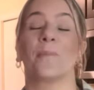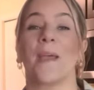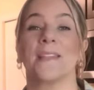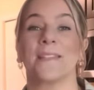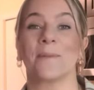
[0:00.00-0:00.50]

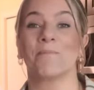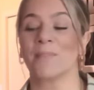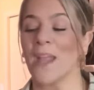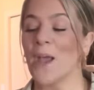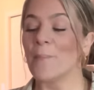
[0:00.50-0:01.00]
amazing.
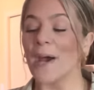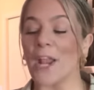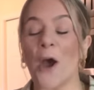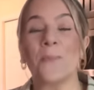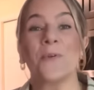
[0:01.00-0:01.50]
But
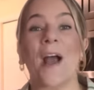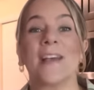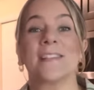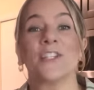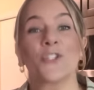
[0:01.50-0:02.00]
I hope you
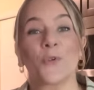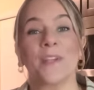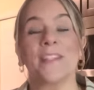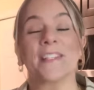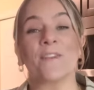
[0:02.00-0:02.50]
guys
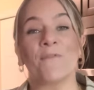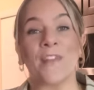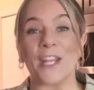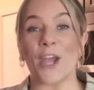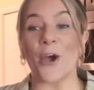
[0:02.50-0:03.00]
enjoyed this
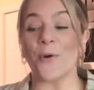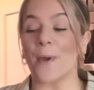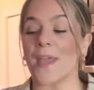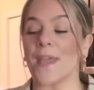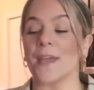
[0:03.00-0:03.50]
video.
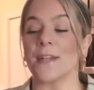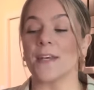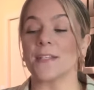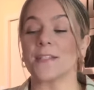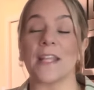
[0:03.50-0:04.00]

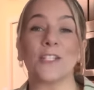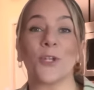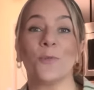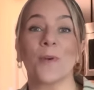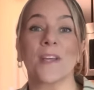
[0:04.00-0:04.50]
And stay
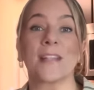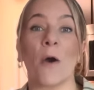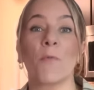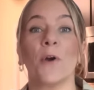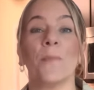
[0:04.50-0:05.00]
tuned because I
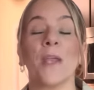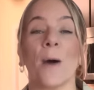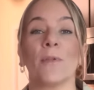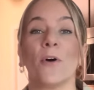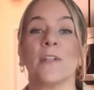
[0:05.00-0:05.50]
will be
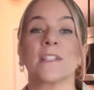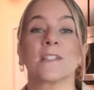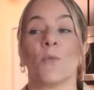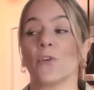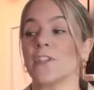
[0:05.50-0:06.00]
uploading
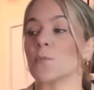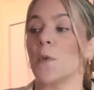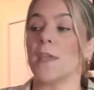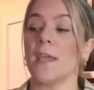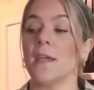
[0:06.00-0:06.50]
some more this
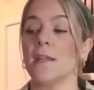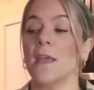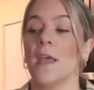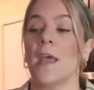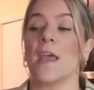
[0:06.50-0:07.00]

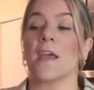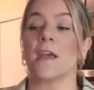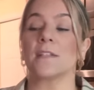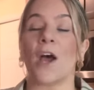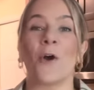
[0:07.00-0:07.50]
weekend.
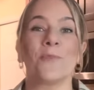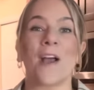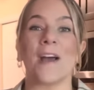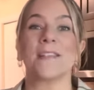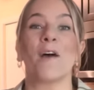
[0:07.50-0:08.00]
And I hope you
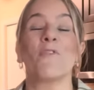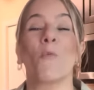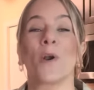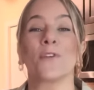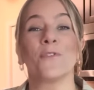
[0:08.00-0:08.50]
guys have a
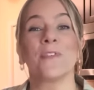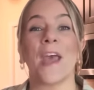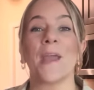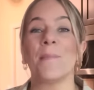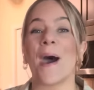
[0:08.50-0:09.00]
wonderful
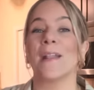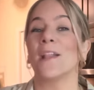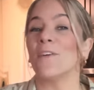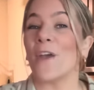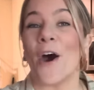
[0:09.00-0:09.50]
day. Bye.
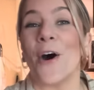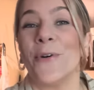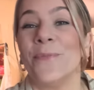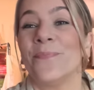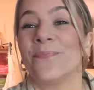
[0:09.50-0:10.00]
Love
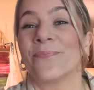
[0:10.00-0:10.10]
y'all.